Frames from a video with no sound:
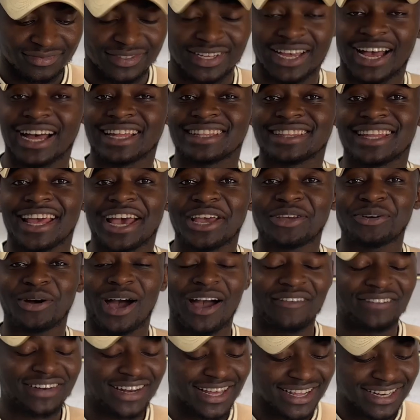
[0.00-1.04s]
And there you
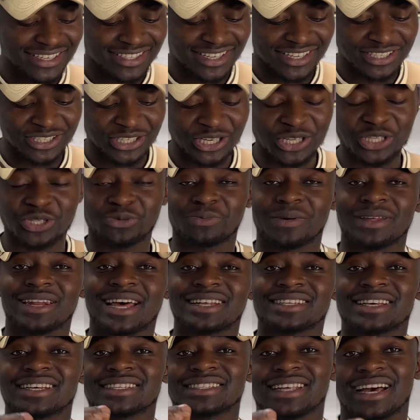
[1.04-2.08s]
have it, ladies and gentlemen.
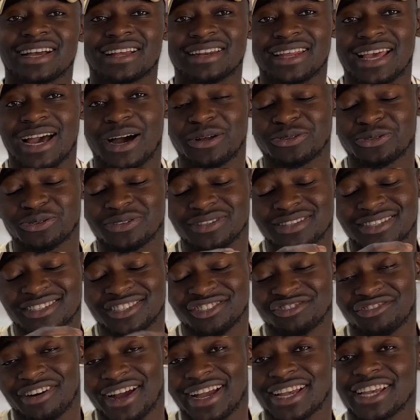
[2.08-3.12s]
That's exactly how to
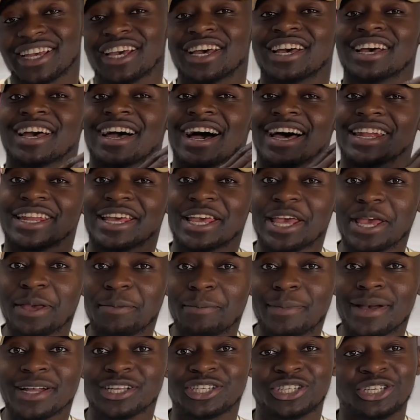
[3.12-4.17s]
track an
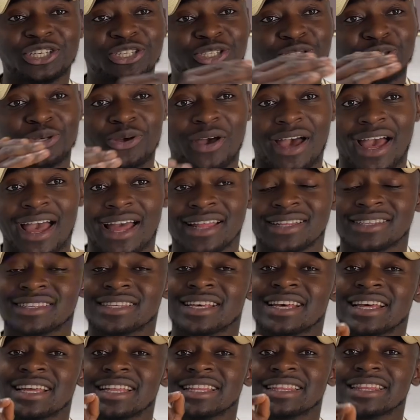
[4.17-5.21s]
image to your hands.
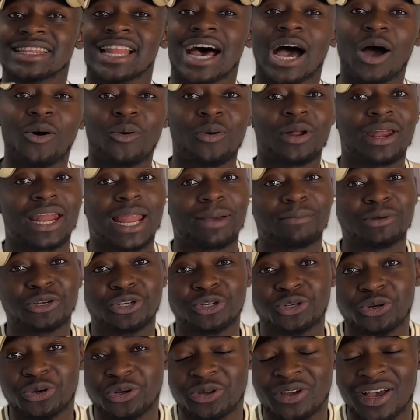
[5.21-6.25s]
Now, let me
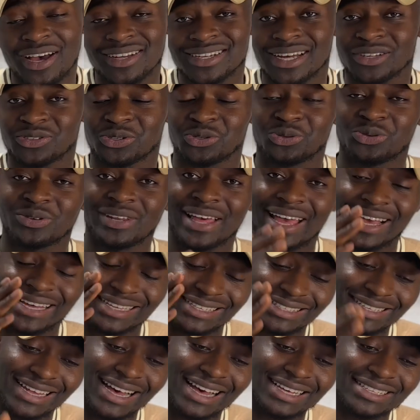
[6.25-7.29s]
show you guys how to do the
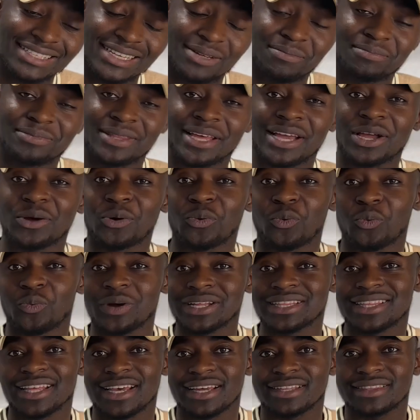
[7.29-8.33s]
exact same thing
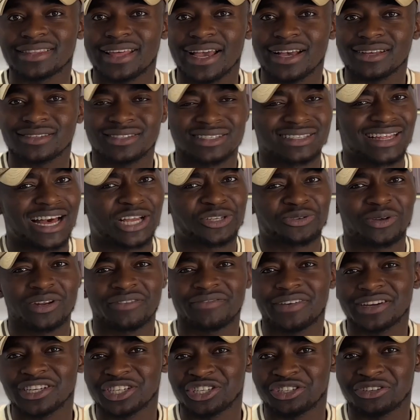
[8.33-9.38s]
with a text. It's actually
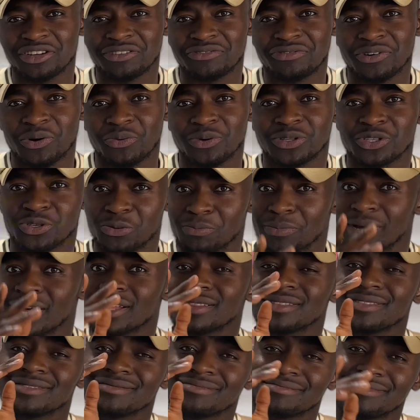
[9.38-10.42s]
very straightforward. So,
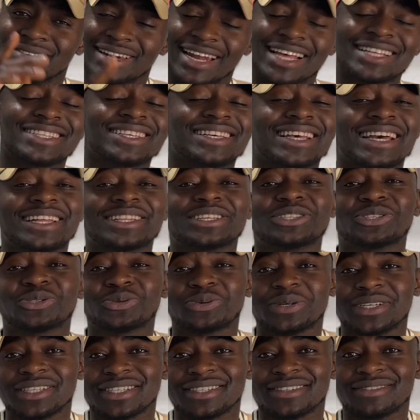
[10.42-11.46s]
but let's get into it.